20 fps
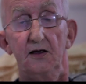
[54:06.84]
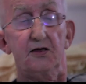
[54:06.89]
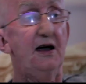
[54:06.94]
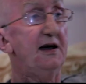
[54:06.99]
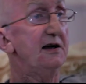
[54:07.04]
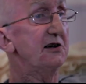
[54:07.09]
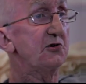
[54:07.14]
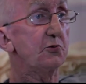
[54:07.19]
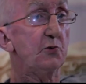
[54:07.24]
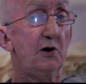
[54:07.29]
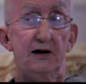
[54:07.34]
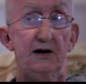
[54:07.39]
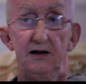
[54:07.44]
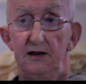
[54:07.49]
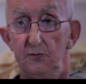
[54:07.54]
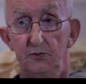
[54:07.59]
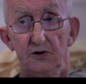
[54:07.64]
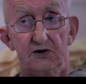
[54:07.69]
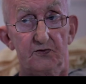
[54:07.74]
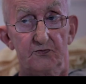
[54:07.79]
That's why there
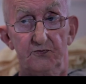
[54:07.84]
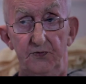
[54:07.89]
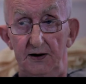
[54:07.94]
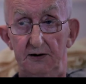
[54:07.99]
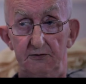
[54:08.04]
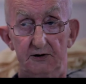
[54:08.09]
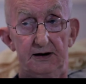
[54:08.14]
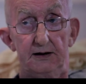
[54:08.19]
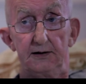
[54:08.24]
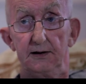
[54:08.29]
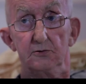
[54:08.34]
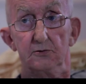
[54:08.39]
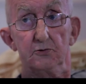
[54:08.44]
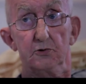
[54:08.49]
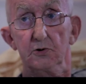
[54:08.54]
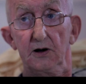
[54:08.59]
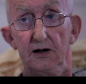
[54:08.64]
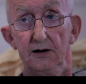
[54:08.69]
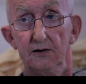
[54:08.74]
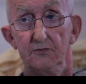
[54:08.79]
was very little
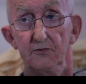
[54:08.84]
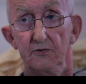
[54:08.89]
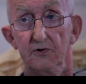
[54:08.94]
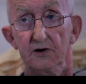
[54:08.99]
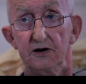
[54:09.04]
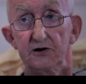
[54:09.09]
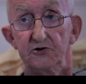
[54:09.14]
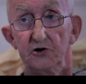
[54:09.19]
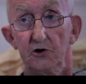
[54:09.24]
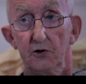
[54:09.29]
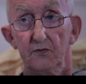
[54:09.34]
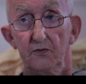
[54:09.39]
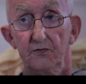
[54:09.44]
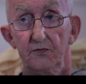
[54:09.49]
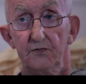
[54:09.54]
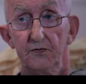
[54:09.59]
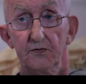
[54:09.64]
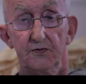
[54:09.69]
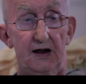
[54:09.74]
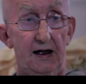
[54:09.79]
coverage of
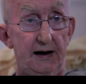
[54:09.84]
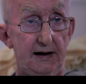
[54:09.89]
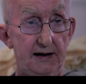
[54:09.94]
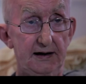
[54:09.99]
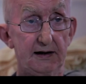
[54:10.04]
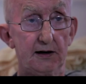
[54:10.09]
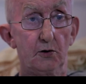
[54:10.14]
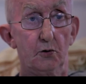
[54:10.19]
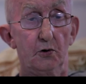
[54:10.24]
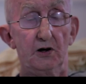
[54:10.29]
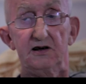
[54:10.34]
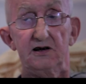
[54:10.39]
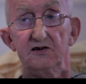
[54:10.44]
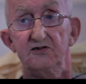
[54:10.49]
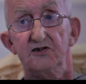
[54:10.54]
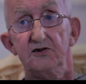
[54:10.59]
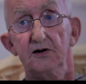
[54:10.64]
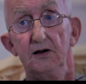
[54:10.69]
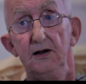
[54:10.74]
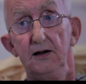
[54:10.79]
that
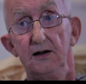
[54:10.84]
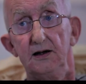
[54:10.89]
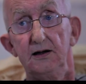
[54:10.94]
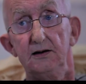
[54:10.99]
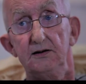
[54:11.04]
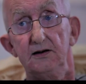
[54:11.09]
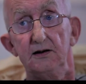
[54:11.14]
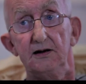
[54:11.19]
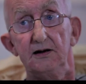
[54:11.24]
inquest in the